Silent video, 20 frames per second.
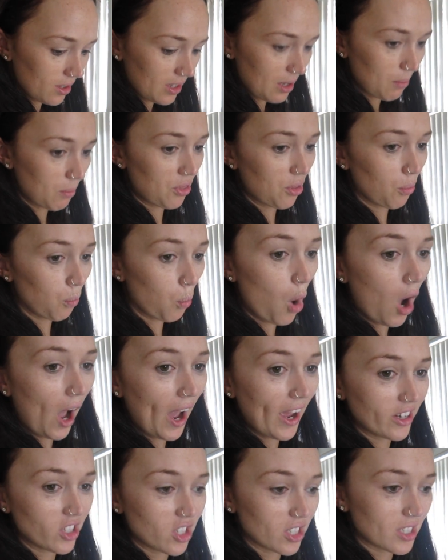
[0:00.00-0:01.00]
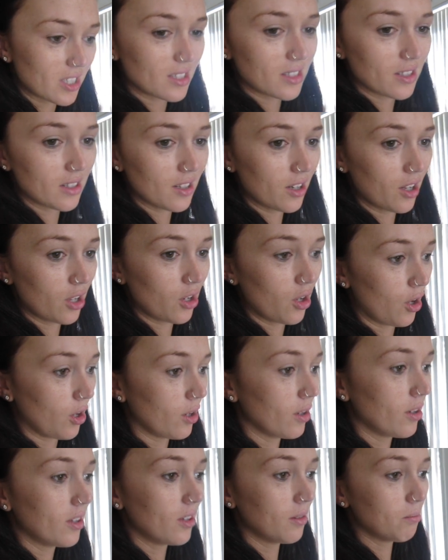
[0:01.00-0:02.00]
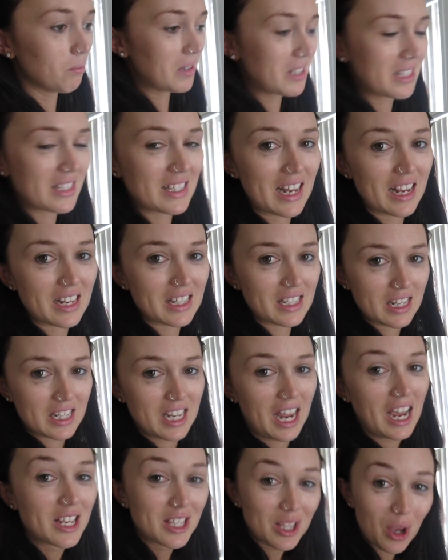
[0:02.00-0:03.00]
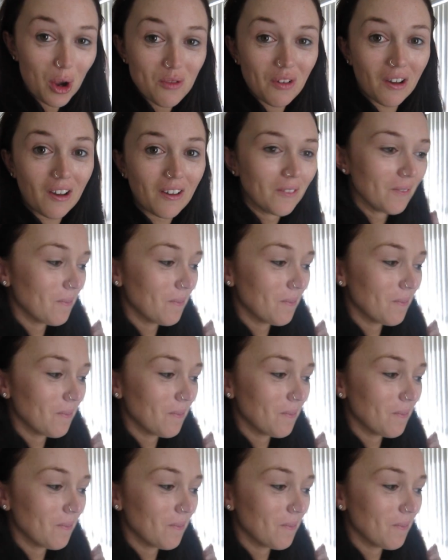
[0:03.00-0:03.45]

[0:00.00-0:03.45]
Then with the Y, it just, I don't know, my dyslexia takes over.